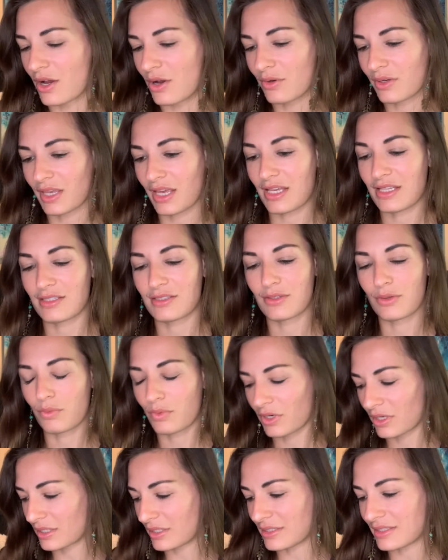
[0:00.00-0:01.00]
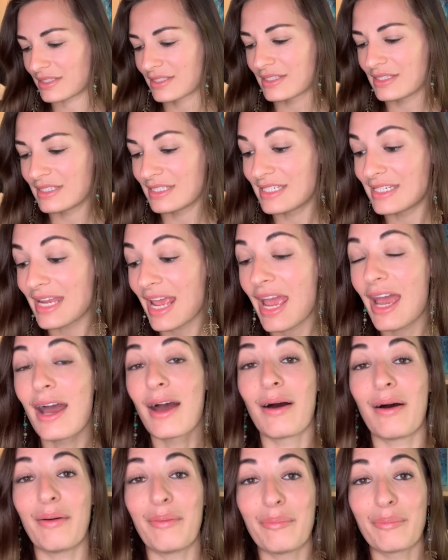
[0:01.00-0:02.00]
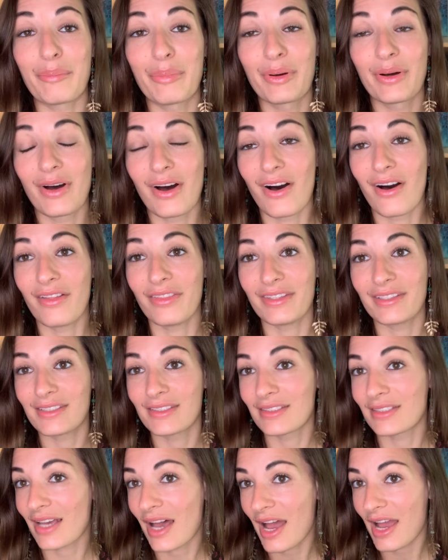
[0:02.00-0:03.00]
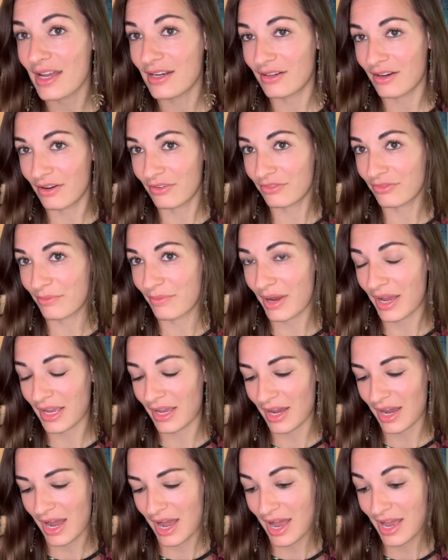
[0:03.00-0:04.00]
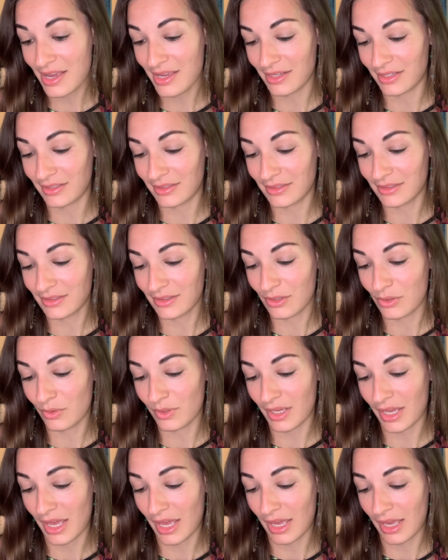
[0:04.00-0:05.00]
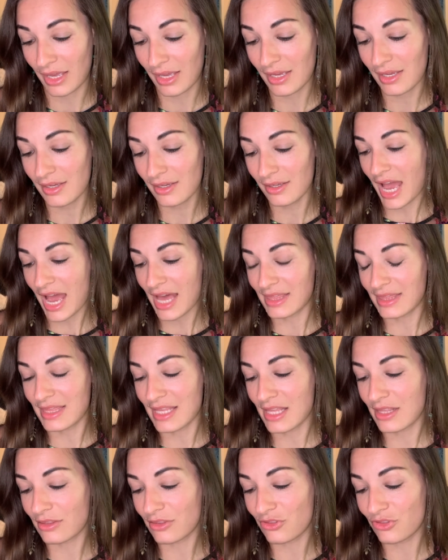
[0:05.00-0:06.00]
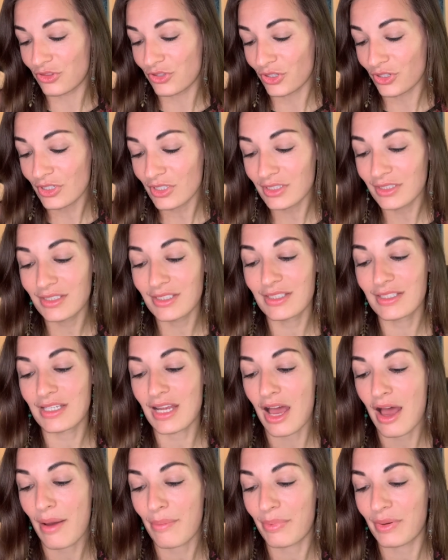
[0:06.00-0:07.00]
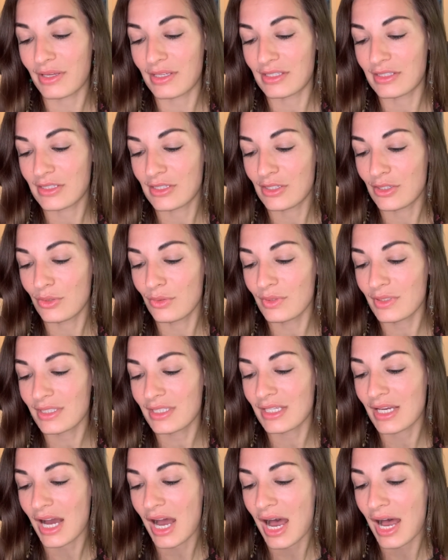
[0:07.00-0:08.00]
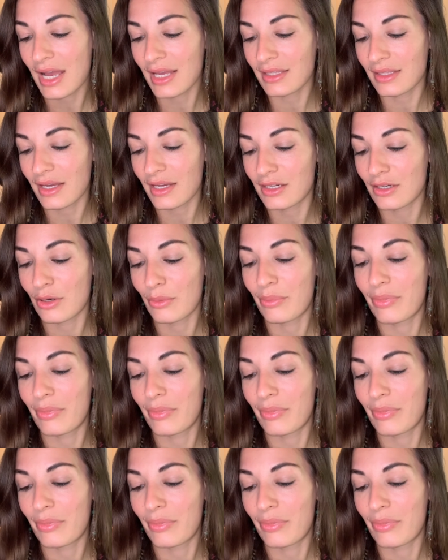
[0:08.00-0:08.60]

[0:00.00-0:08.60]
Okay, so we're going to stamp on the side of my eyes, okay? And then third step is use the eyeliner